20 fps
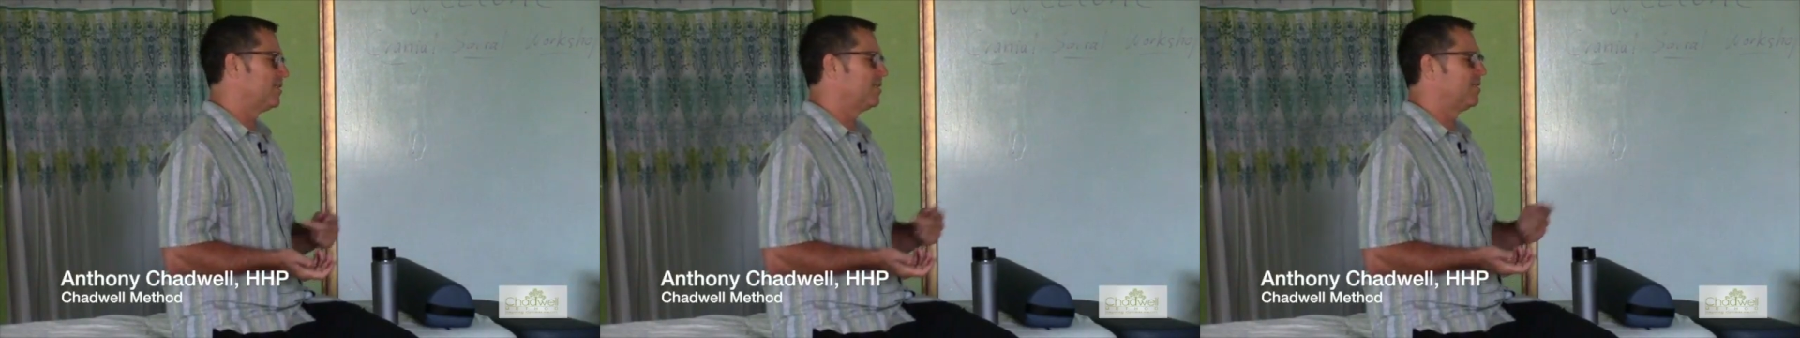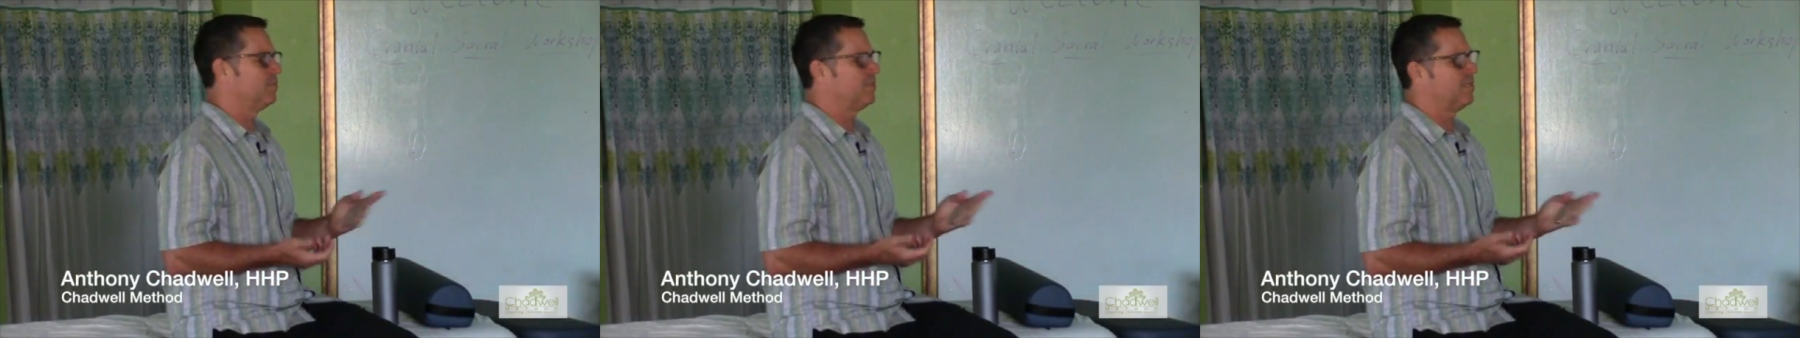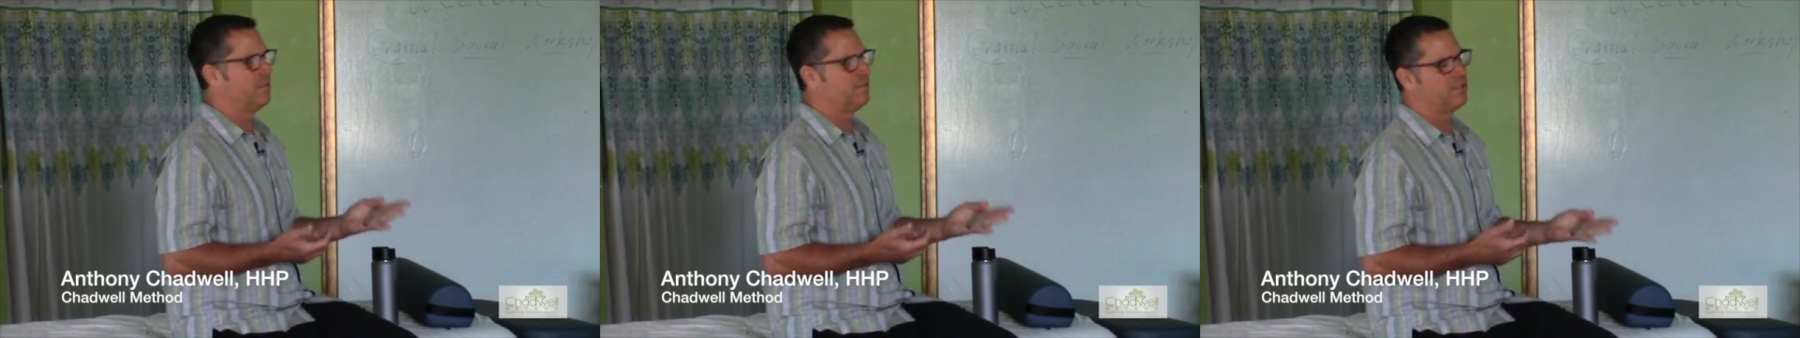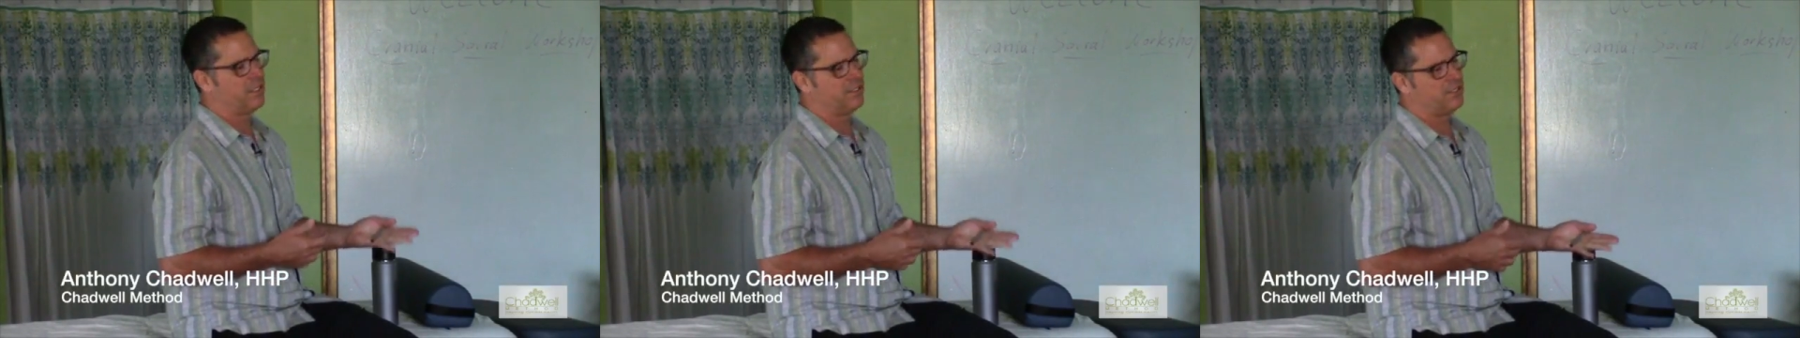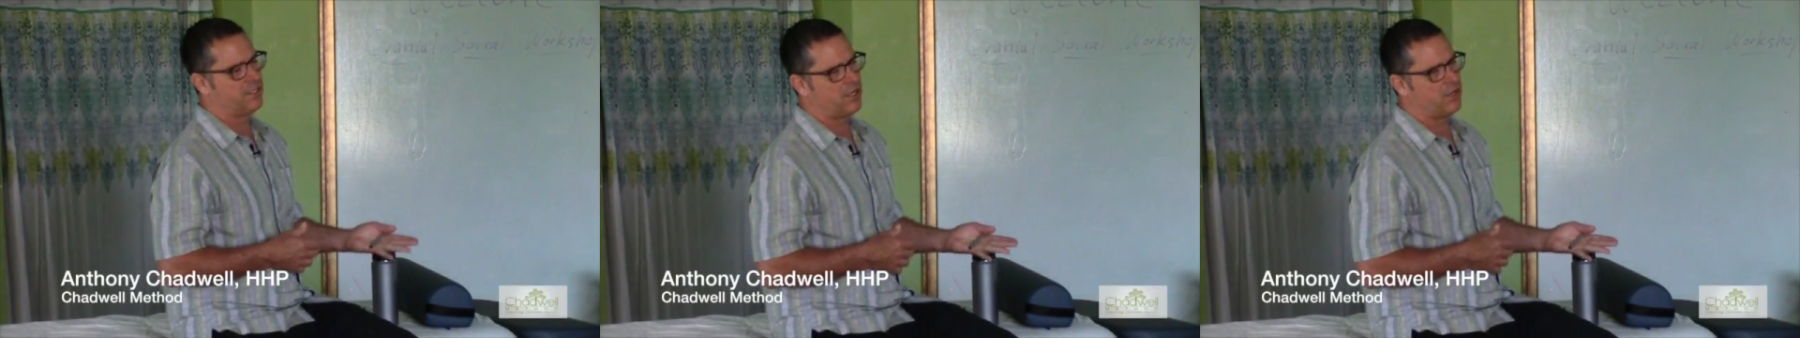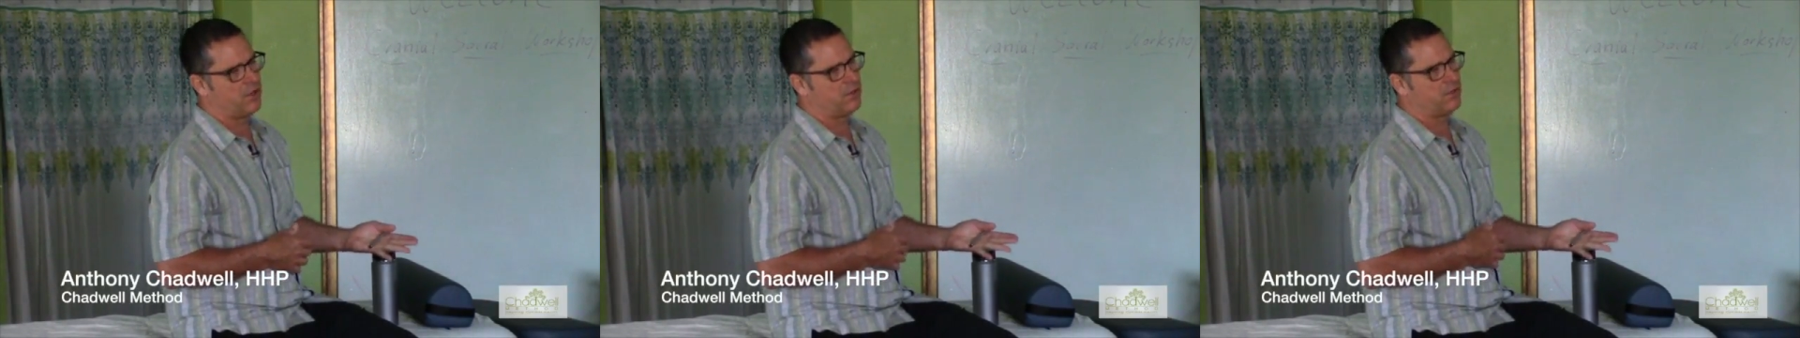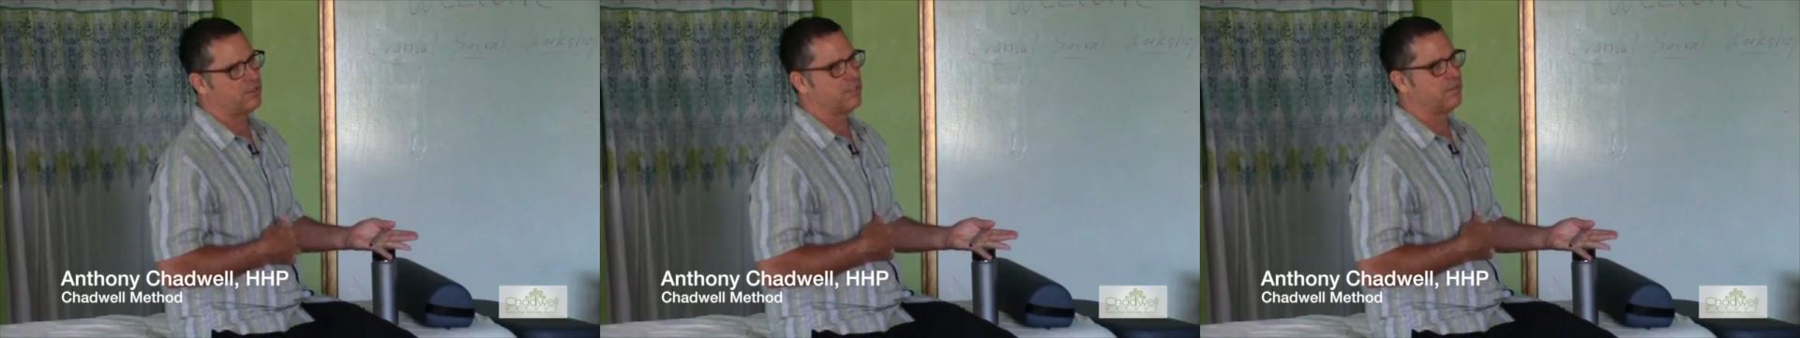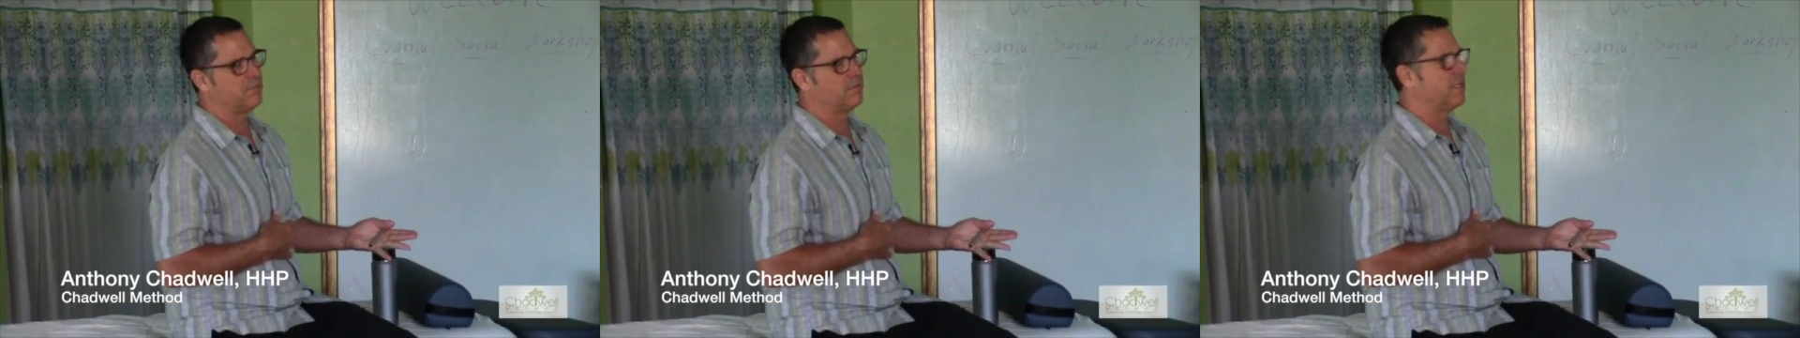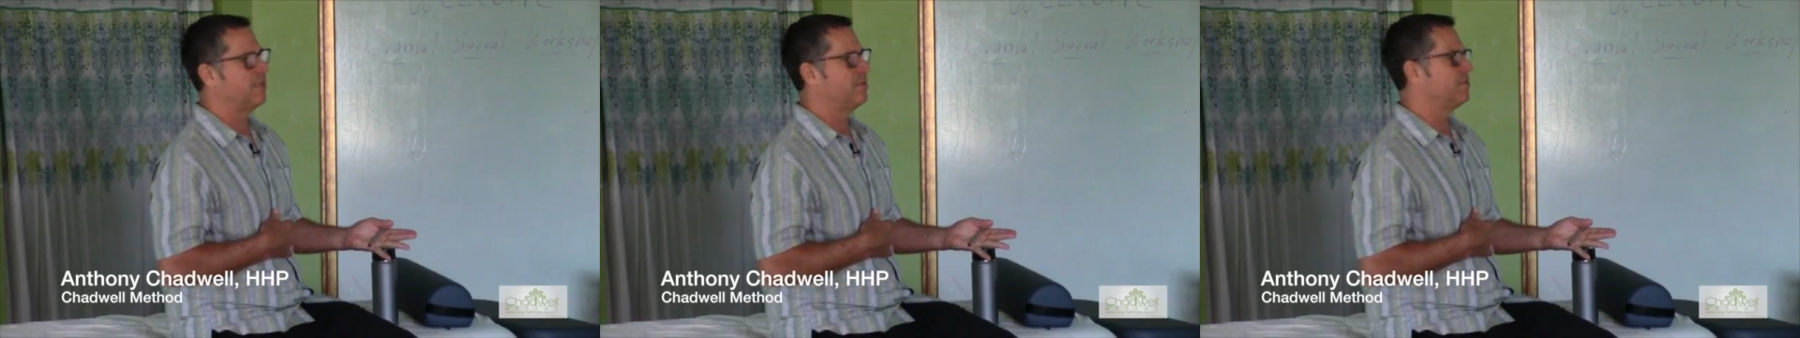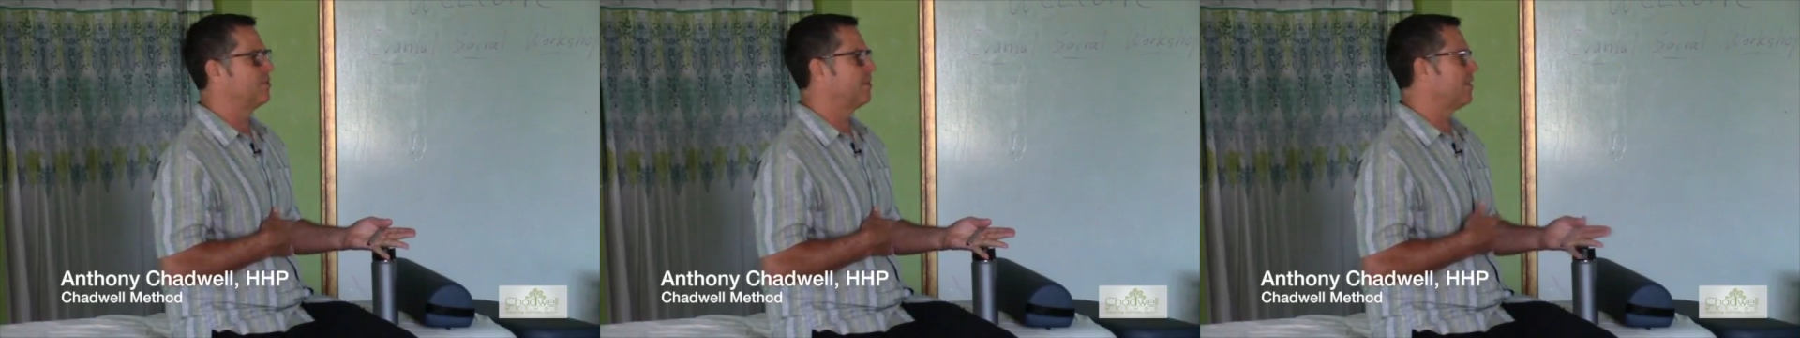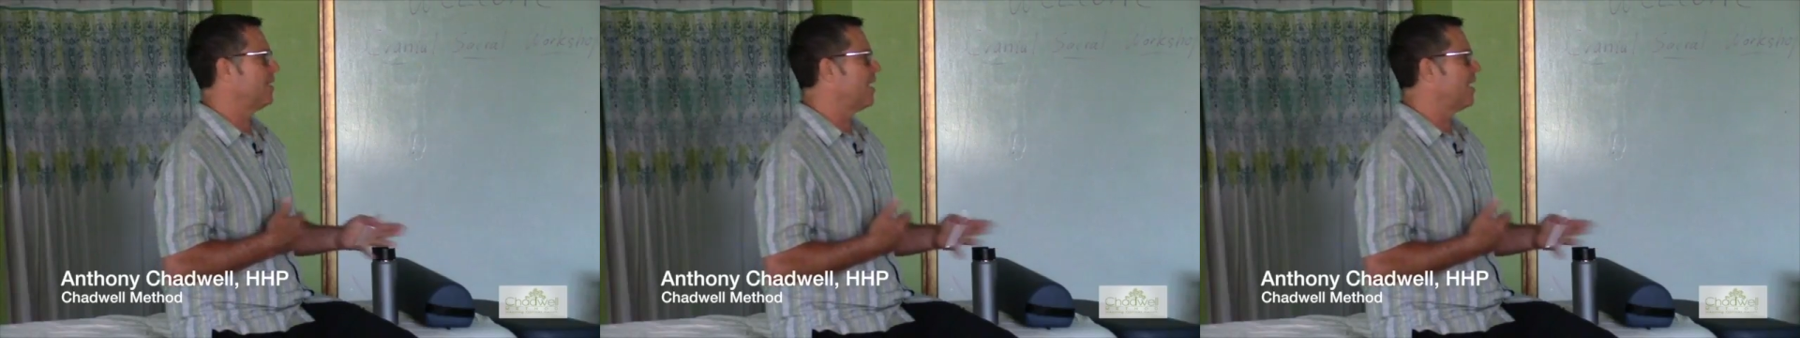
sometimes they don't, sometimes they're